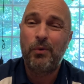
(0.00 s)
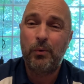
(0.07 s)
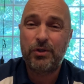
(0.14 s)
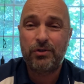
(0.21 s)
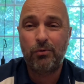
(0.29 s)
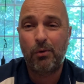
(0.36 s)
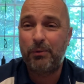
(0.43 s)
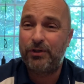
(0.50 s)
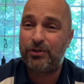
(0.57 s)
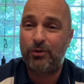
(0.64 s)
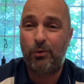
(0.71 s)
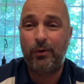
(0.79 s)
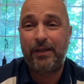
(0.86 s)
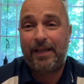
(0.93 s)
which normally should
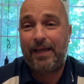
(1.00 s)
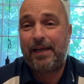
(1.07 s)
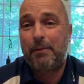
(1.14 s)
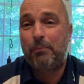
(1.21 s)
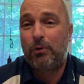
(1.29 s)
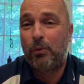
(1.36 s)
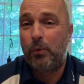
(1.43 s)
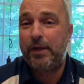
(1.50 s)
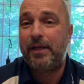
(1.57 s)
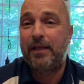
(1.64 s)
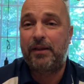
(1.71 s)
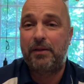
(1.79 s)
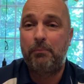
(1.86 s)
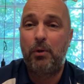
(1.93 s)
only take about a week
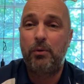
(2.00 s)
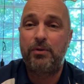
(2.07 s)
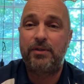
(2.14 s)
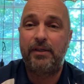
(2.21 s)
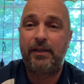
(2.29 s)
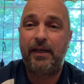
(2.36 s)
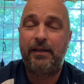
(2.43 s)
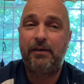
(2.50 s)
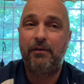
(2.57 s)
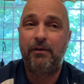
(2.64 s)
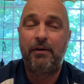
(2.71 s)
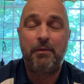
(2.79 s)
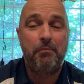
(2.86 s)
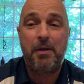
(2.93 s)
at the most to get here,
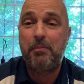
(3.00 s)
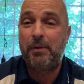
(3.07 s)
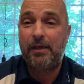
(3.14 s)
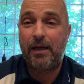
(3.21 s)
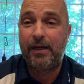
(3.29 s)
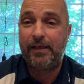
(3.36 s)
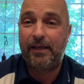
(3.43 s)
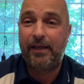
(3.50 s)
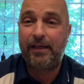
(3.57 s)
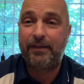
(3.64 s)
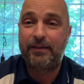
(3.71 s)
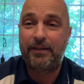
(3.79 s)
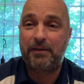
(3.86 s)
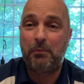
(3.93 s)
maybe nine
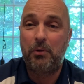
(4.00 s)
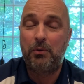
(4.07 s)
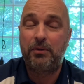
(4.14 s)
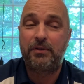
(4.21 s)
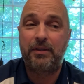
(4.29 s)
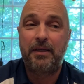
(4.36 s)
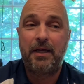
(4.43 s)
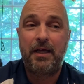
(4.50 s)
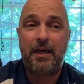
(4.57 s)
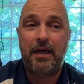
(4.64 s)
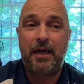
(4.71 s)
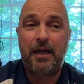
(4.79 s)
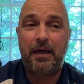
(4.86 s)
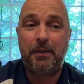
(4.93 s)
days at the most.
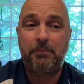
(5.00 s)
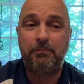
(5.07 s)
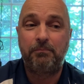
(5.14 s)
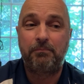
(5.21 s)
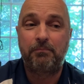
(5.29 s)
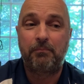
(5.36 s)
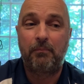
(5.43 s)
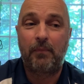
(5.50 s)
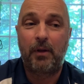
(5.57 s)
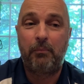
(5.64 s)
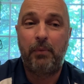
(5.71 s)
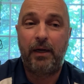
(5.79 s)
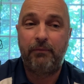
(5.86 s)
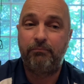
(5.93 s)
Um,
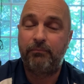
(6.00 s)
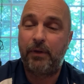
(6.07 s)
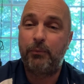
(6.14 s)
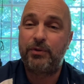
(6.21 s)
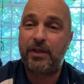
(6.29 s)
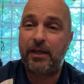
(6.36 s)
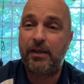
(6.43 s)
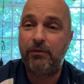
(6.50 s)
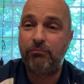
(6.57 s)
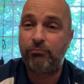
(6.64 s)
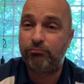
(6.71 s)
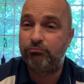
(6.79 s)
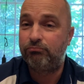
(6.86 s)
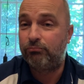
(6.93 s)
but it was taking
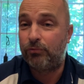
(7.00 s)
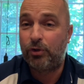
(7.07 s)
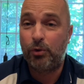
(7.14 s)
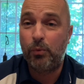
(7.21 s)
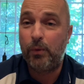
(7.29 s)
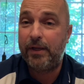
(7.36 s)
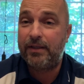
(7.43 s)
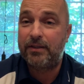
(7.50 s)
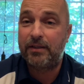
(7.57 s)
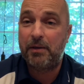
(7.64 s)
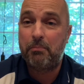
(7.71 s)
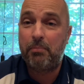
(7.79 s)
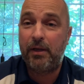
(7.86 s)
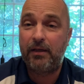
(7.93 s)
two weeks and a
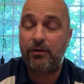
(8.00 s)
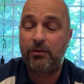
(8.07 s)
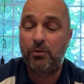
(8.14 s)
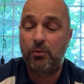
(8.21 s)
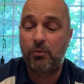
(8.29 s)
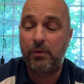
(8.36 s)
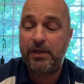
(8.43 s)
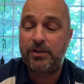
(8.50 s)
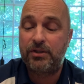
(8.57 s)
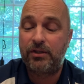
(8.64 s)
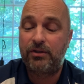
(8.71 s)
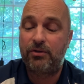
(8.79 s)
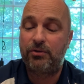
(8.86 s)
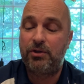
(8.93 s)
bit to reach, and
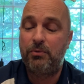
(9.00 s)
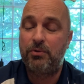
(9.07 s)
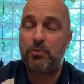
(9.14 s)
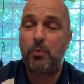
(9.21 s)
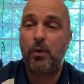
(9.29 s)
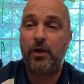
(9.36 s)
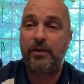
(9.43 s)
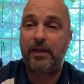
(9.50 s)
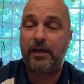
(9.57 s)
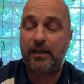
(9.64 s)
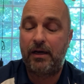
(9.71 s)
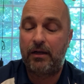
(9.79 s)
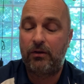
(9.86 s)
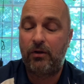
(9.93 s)
so she was worried that it
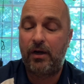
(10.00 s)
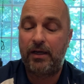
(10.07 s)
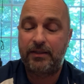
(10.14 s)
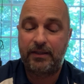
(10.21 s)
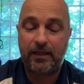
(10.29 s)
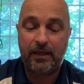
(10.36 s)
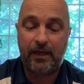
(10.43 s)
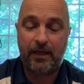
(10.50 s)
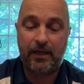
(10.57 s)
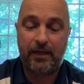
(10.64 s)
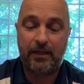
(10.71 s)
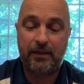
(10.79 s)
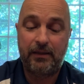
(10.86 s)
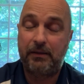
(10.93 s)
got lost,
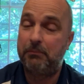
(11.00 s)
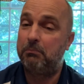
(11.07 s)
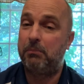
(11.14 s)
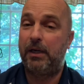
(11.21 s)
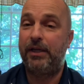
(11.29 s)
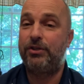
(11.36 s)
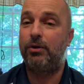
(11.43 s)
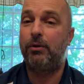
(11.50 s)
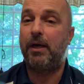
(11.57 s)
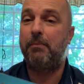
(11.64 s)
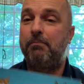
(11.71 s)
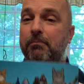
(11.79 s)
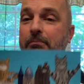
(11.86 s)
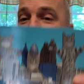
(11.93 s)
um, but it showed
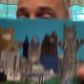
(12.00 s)
up.